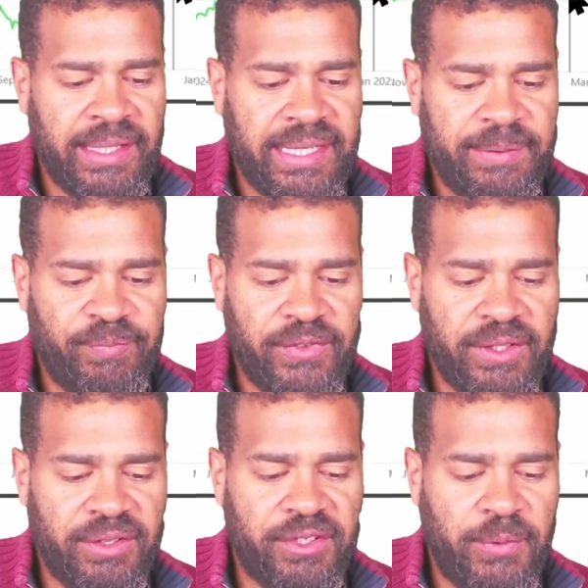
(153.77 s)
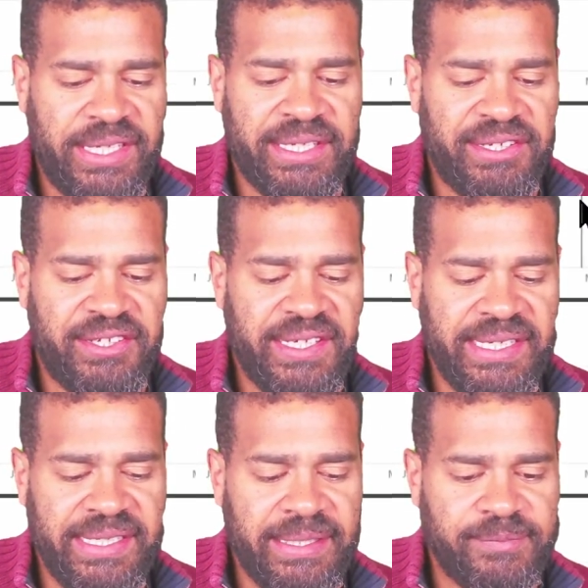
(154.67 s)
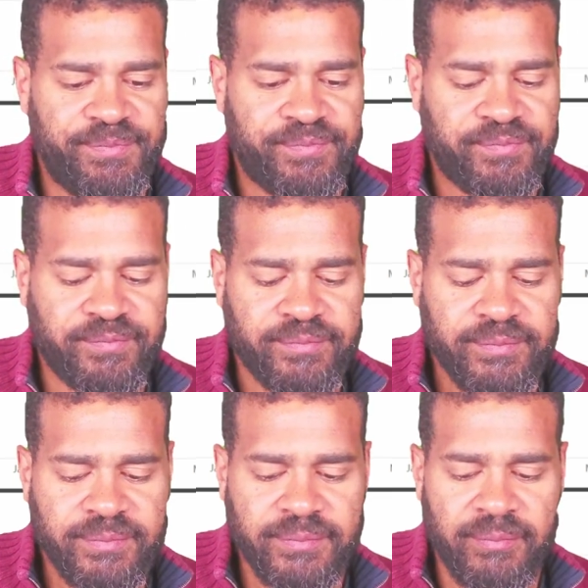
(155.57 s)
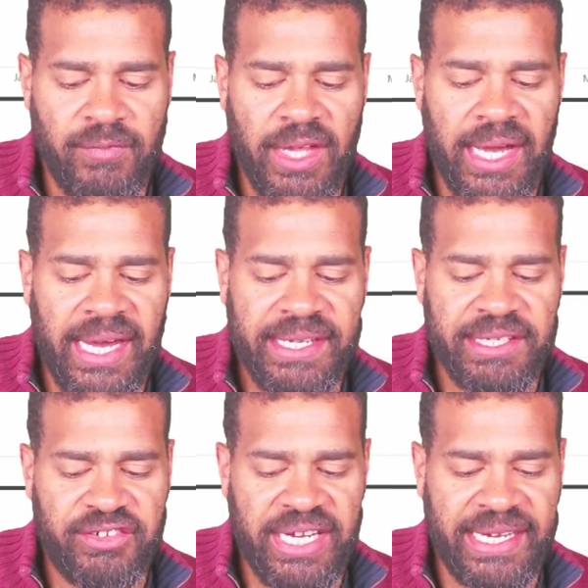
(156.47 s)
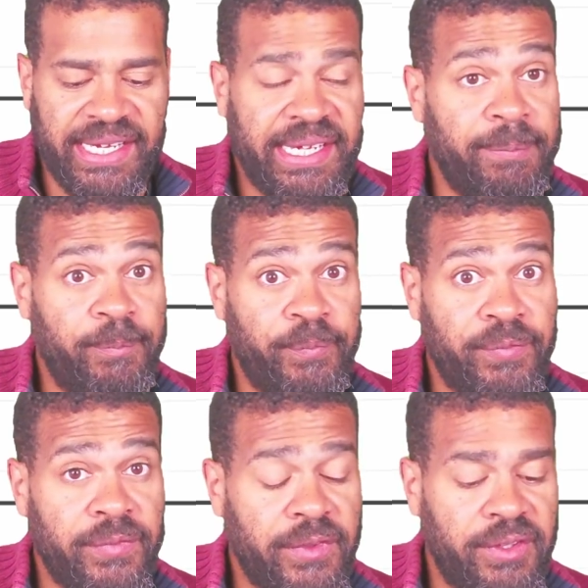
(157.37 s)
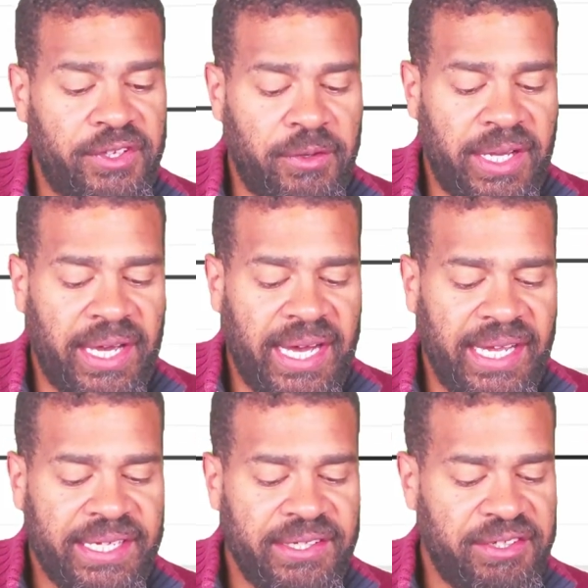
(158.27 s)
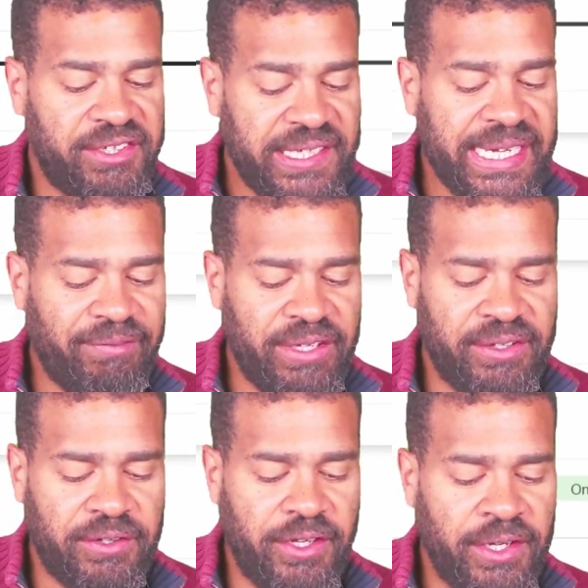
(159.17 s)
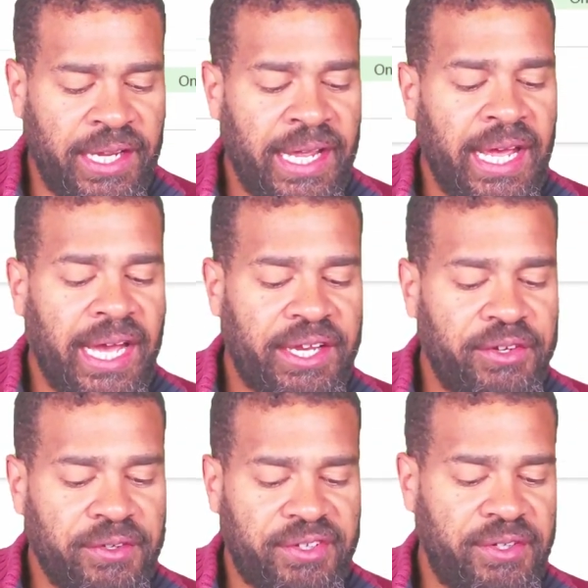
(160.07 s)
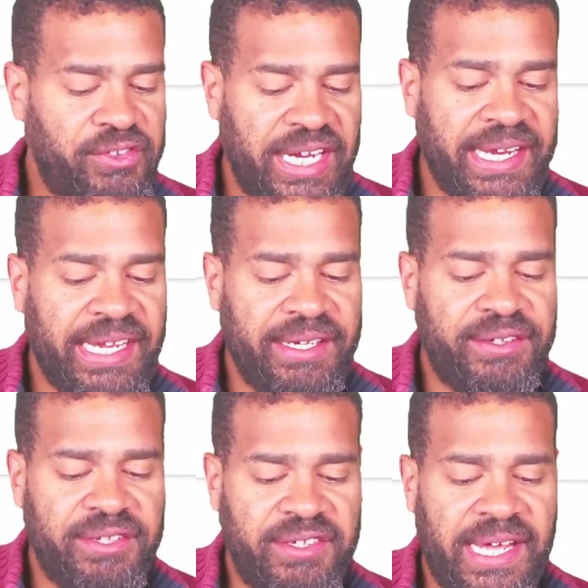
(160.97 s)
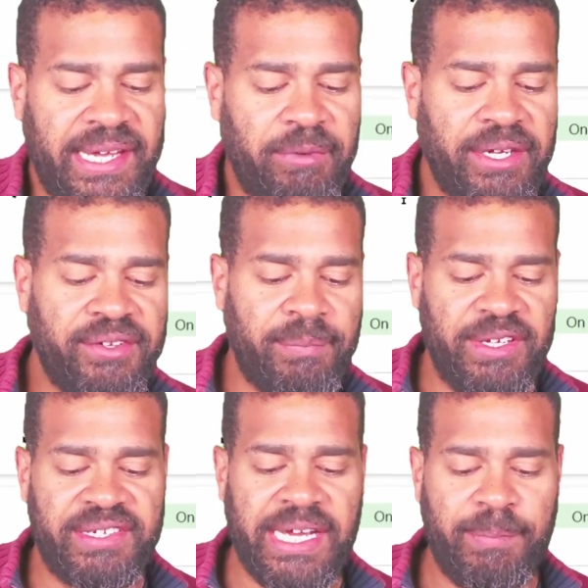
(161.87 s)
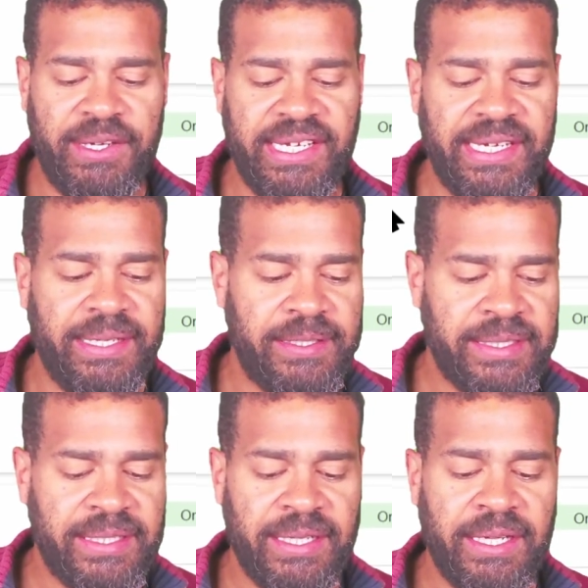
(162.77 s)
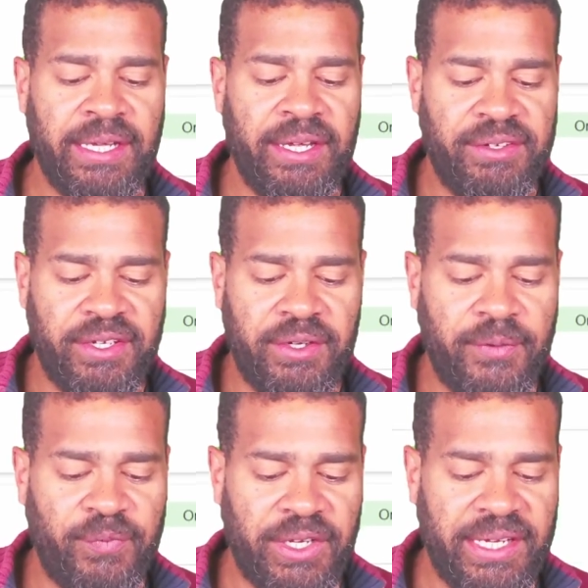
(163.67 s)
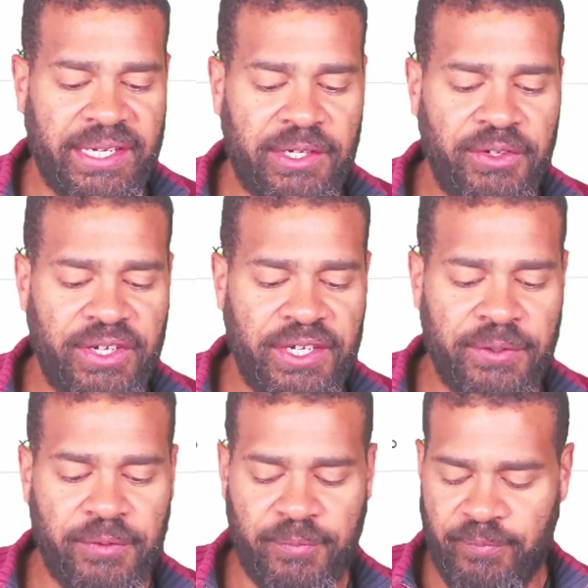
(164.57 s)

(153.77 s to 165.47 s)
Okay, so we can see, I can check it in. So I can see everything that's going on. I can also check in to say, well, something's happened here. So include a note.